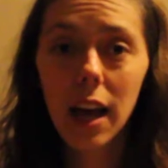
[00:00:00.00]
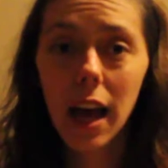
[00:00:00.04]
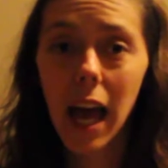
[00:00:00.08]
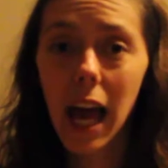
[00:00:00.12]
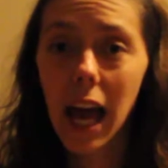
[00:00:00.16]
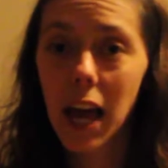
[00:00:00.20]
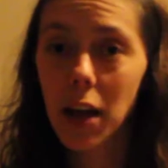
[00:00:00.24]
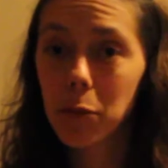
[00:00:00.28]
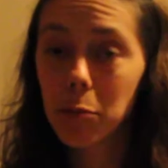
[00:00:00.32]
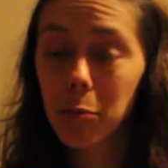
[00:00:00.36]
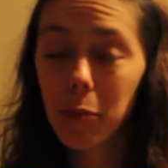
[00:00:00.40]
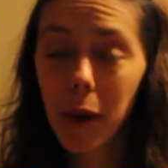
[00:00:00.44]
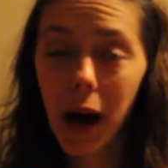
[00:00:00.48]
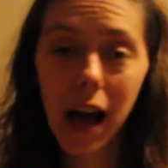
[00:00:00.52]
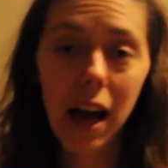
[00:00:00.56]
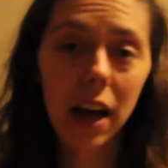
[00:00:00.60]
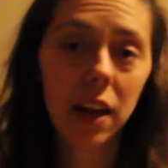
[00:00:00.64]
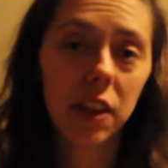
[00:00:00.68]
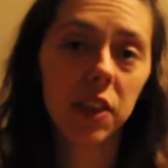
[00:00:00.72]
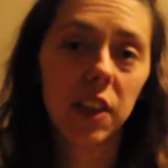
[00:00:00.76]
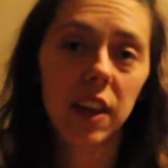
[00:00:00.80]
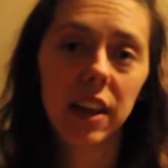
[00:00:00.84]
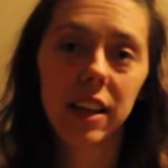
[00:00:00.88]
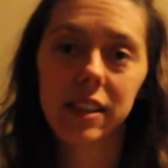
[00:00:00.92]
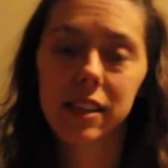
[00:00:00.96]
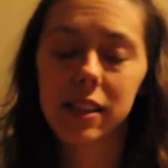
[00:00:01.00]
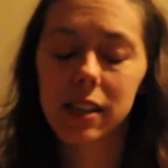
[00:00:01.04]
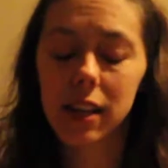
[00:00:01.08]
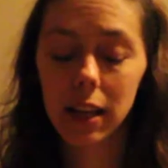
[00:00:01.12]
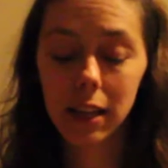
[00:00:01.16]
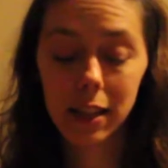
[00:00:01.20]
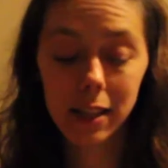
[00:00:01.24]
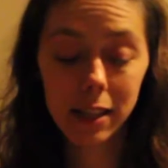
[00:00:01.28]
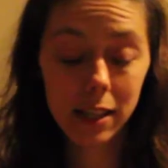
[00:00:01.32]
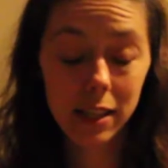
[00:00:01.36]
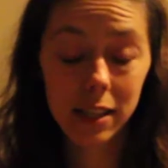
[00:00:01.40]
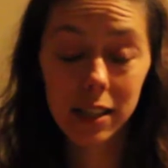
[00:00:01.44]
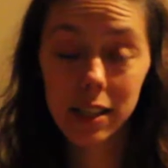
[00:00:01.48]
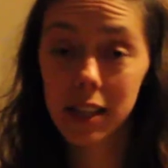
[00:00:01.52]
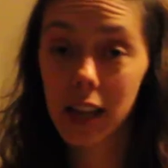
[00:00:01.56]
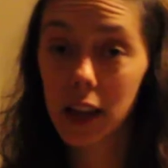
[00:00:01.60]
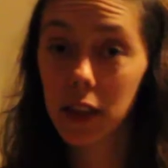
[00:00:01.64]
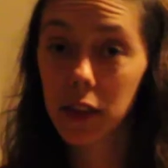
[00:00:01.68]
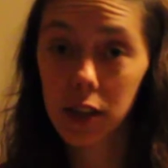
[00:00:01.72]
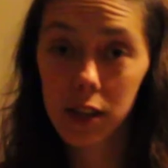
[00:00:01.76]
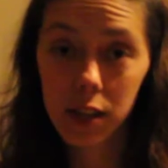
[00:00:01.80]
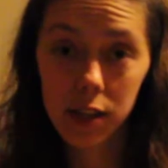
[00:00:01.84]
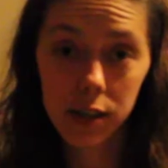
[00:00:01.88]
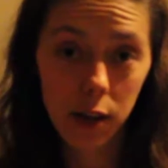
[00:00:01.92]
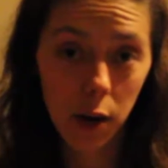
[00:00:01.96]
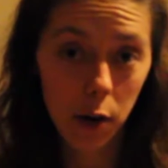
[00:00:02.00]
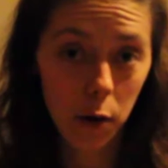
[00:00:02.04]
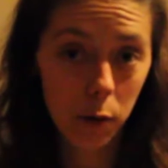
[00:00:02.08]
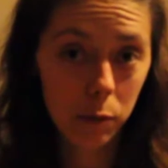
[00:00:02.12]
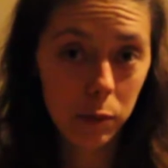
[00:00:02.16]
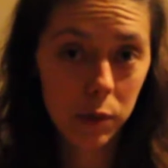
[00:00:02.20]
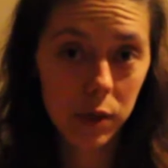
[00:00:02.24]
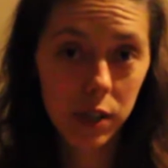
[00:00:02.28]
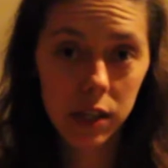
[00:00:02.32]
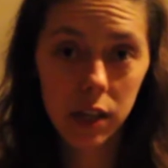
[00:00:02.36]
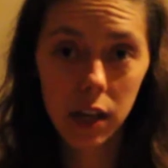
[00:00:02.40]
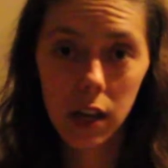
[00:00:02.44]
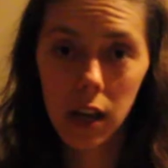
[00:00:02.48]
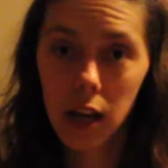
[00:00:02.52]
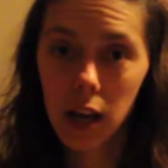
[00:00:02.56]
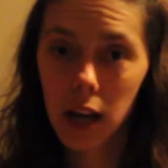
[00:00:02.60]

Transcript: and buy things like stethoscopes.